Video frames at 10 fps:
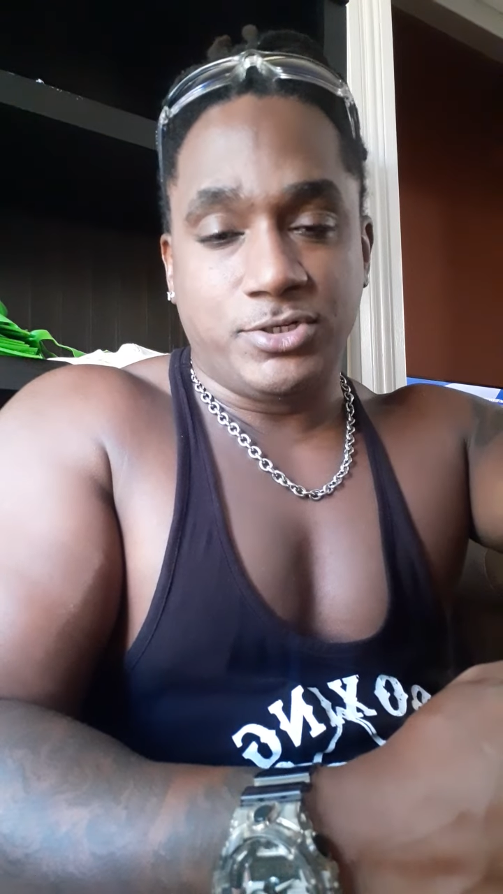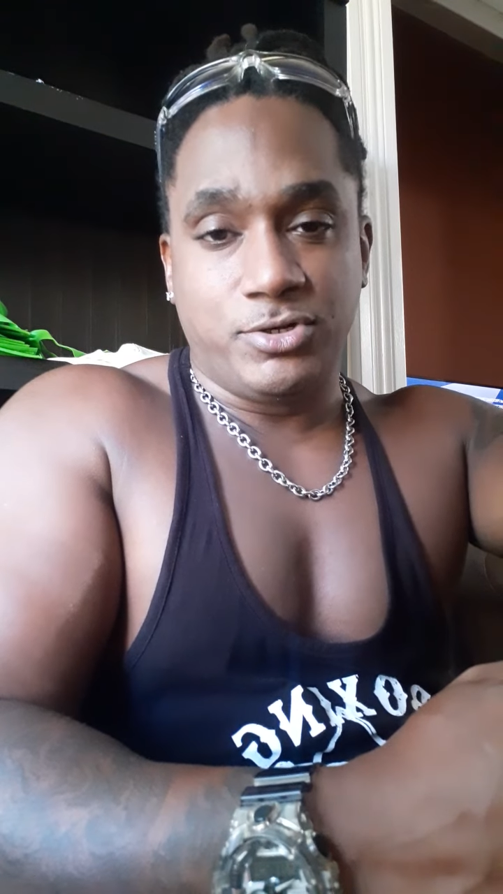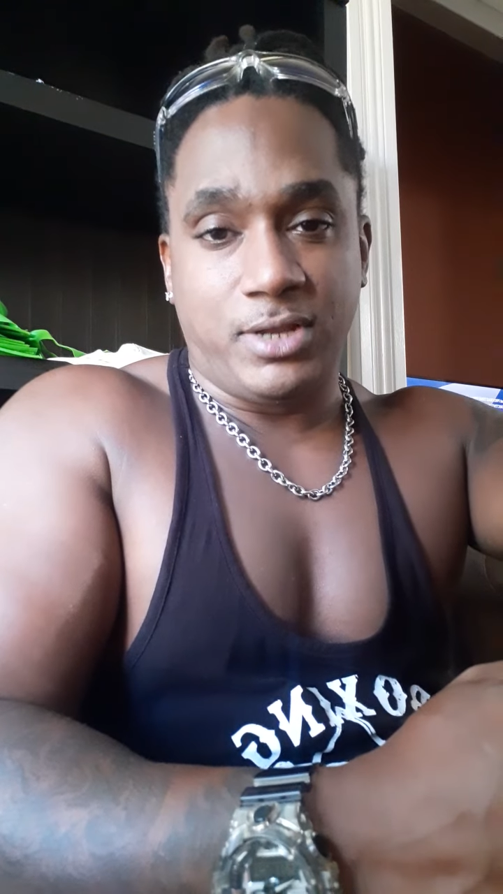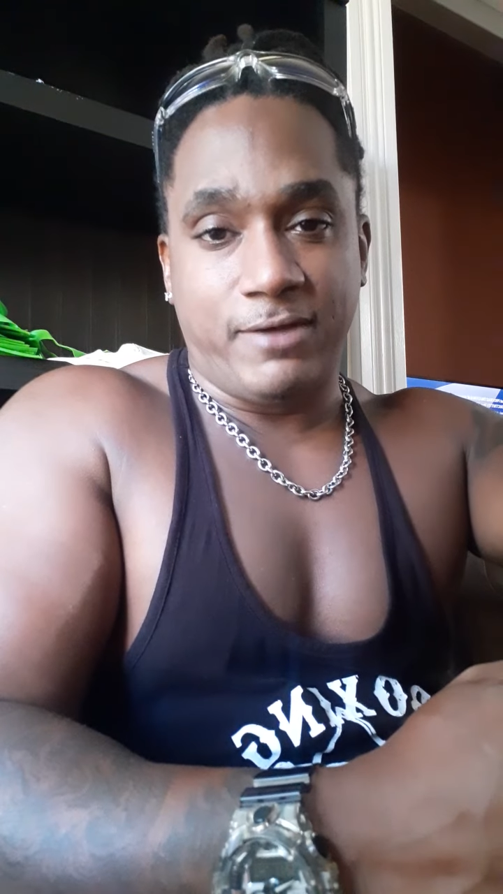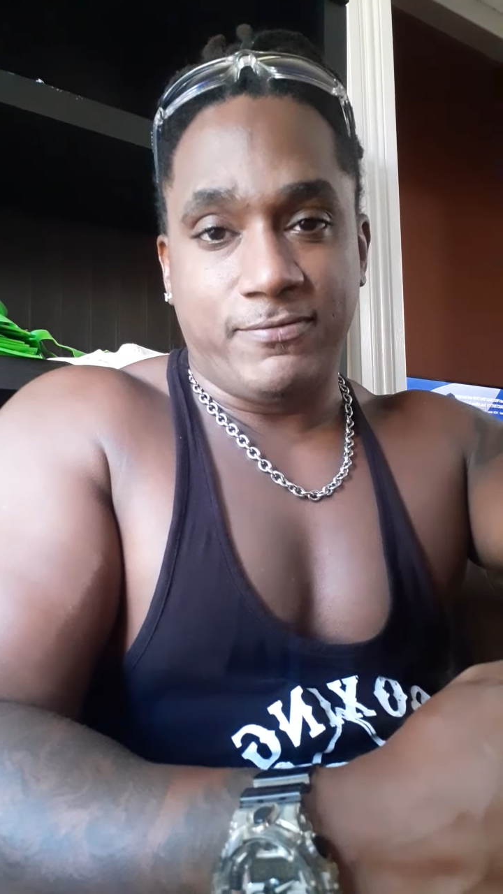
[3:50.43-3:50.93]
in
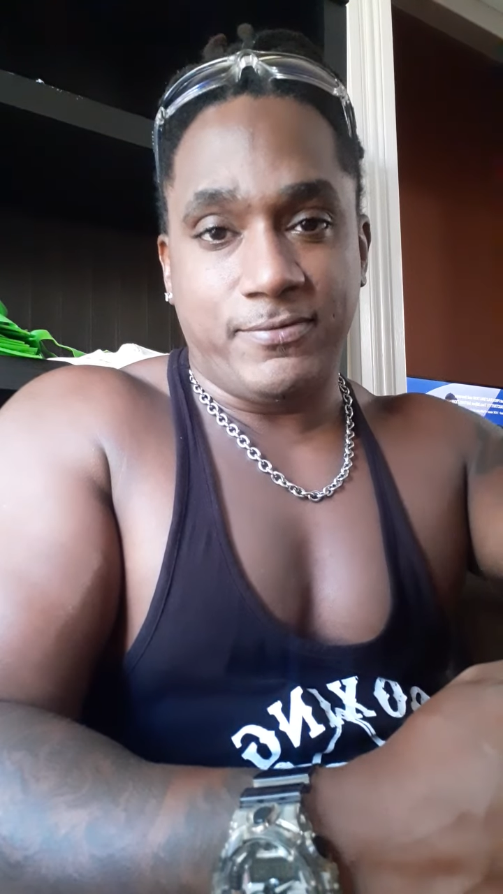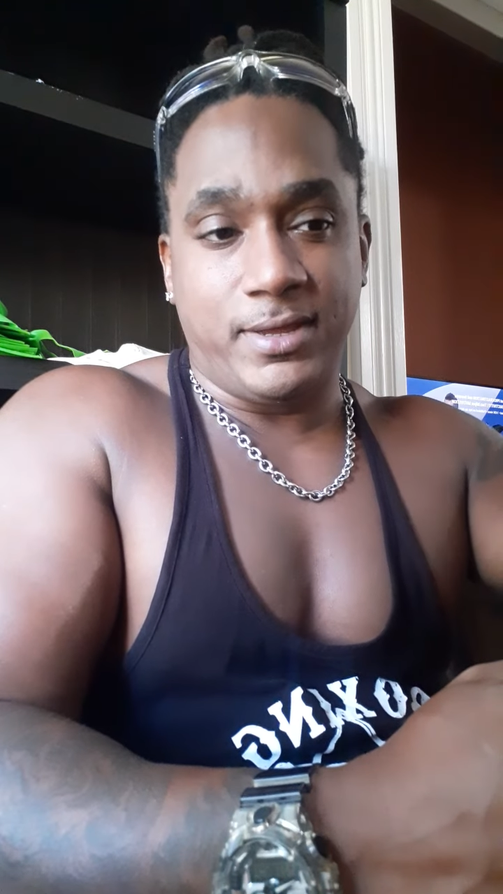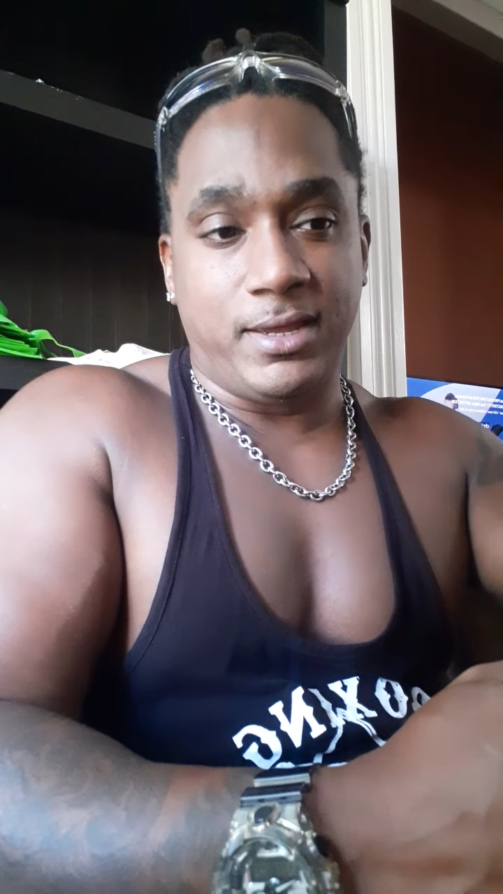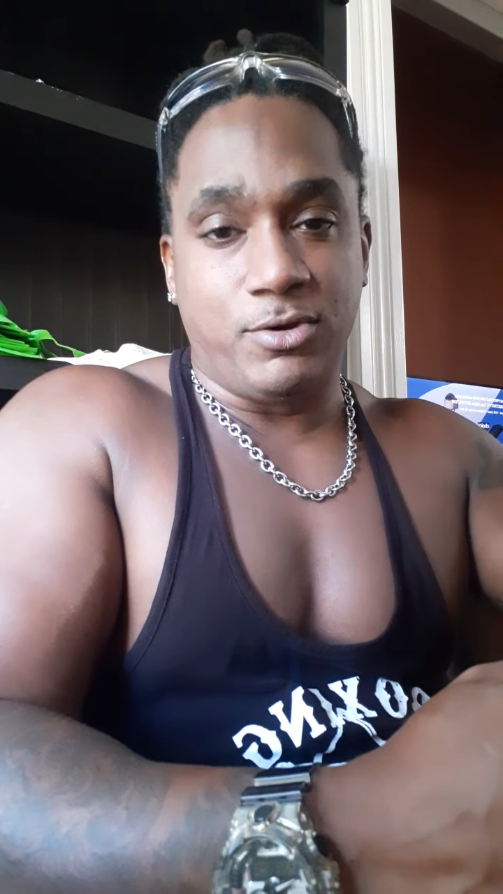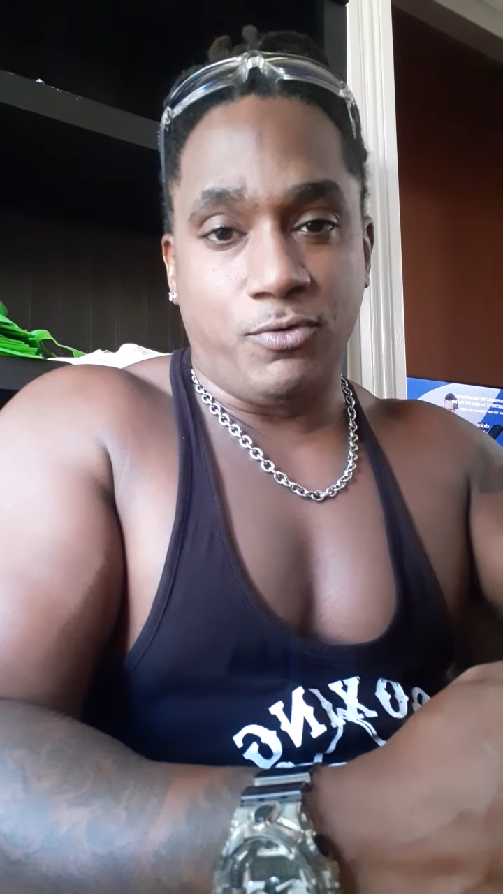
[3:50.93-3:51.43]
your life
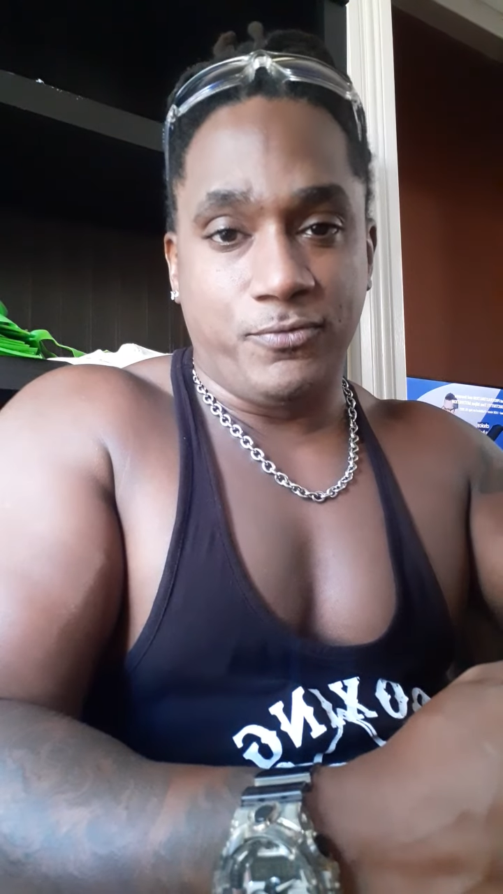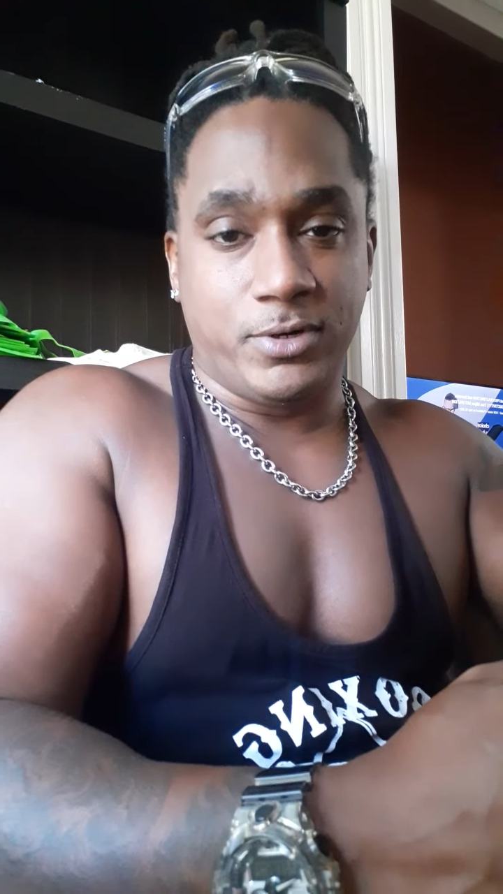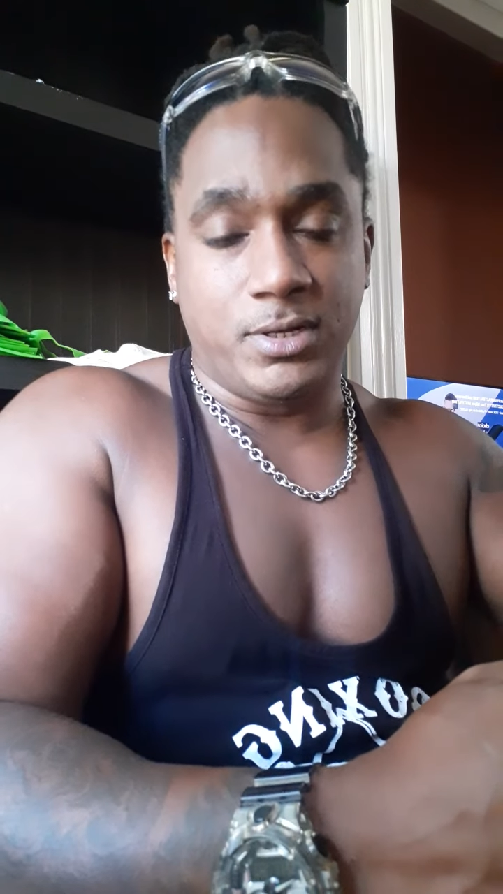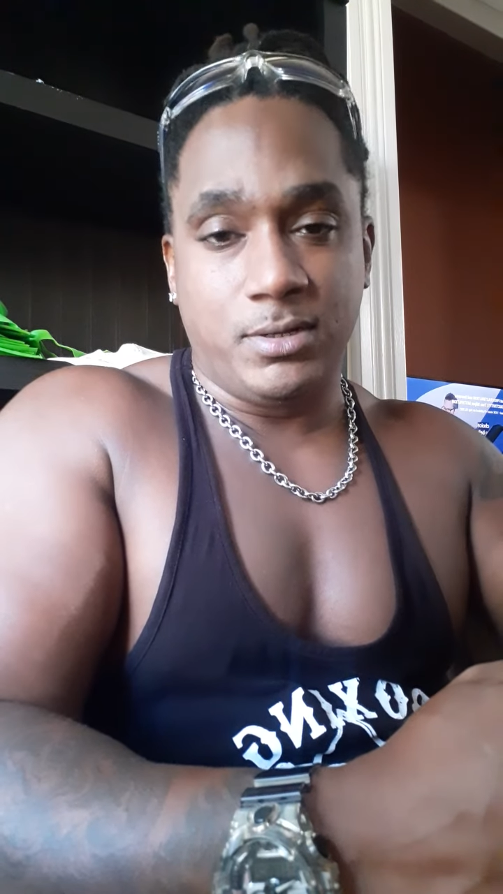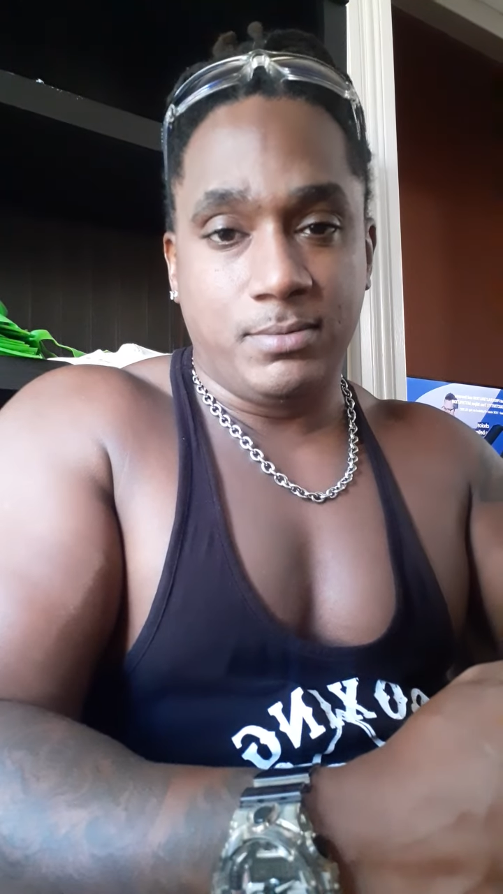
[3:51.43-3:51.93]
and
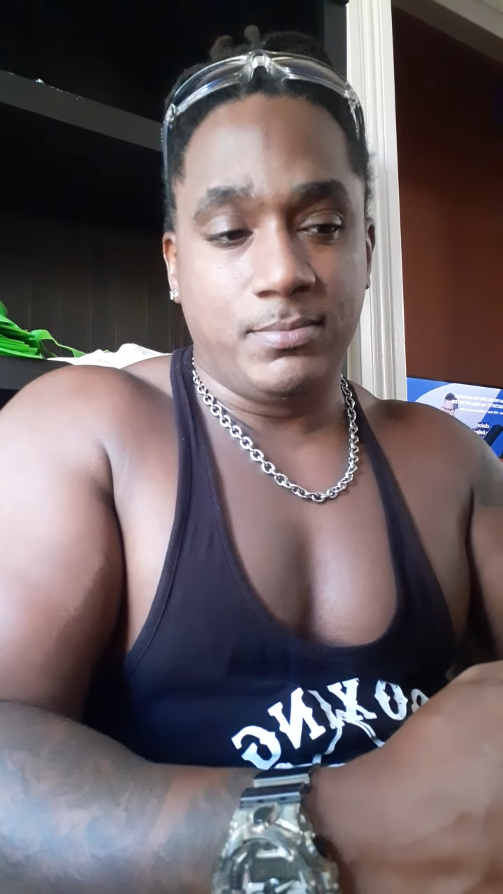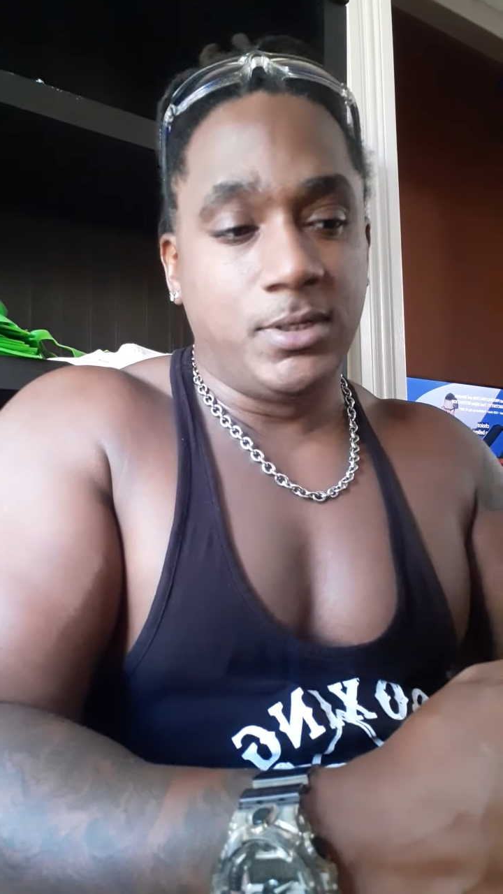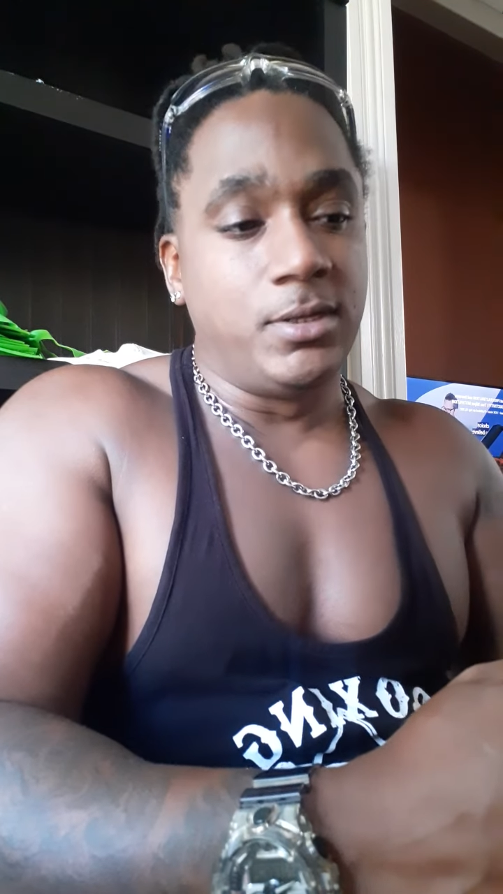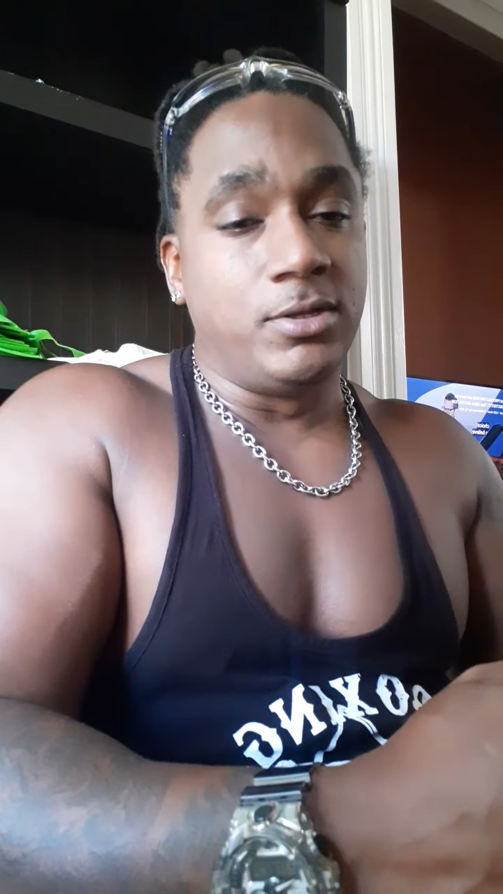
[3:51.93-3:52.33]
overcome,